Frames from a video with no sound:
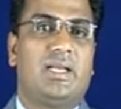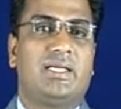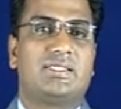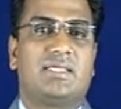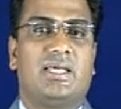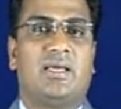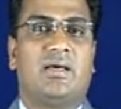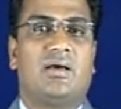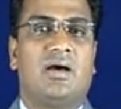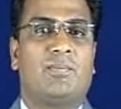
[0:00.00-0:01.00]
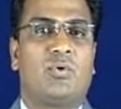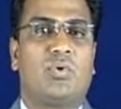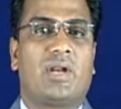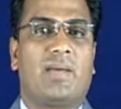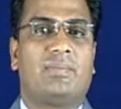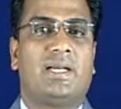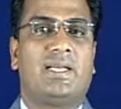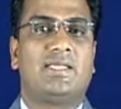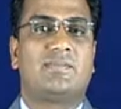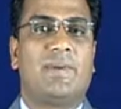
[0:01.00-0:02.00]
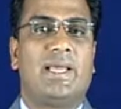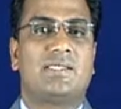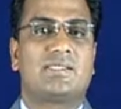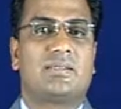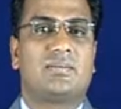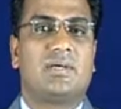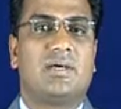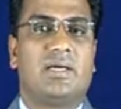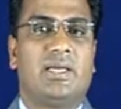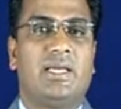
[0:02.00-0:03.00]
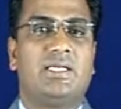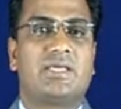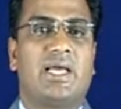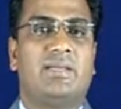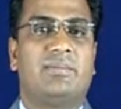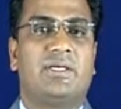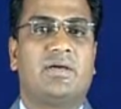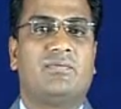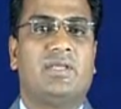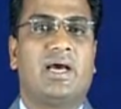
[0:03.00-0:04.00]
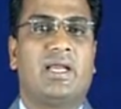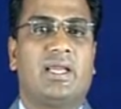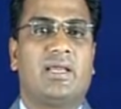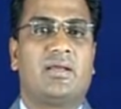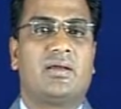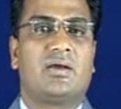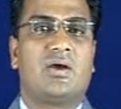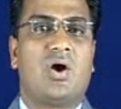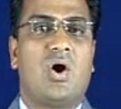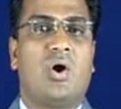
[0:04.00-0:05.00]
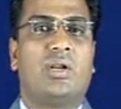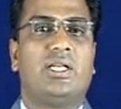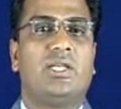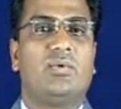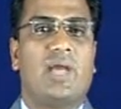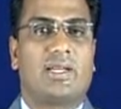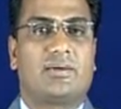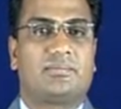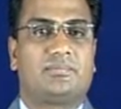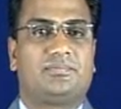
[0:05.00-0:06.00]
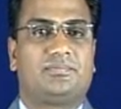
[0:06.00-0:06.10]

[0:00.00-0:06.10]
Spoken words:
Let us see a program that displays each element of the array on a new line.